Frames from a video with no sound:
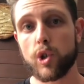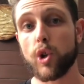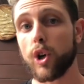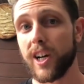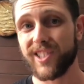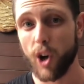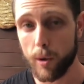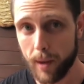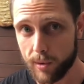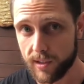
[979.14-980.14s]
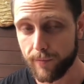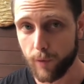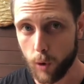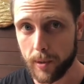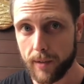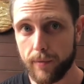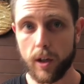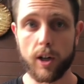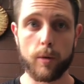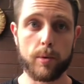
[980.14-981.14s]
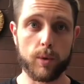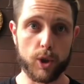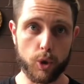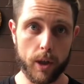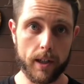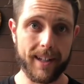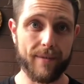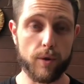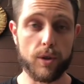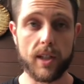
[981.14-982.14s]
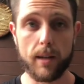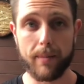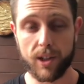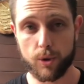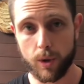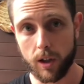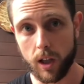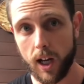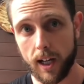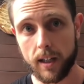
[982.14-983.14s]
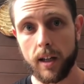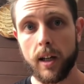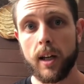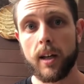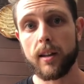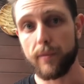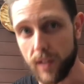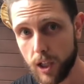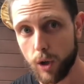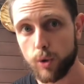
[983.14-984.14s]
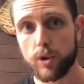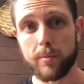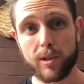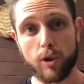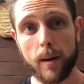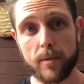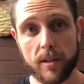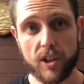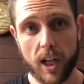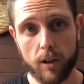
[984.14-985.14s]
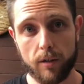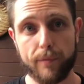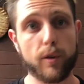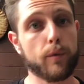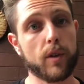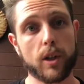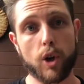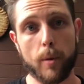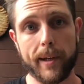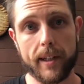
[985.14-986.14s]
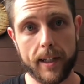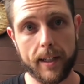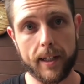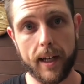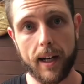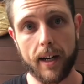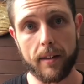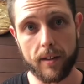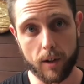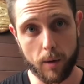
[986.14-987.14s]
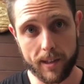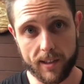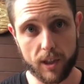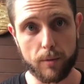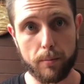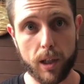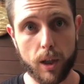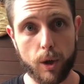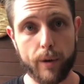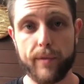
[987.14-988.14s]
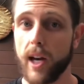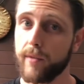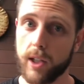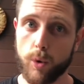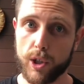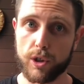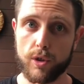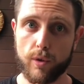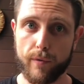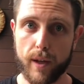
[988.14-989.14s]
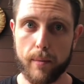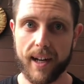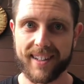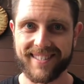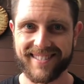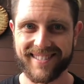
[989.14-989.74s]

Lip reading: So guys, I hope that was informative. I hope you enjoyed it. If you did, make sure you like the video, subscribe to the channel, and feel free to comment in the comment section below if you have any questions or feedback.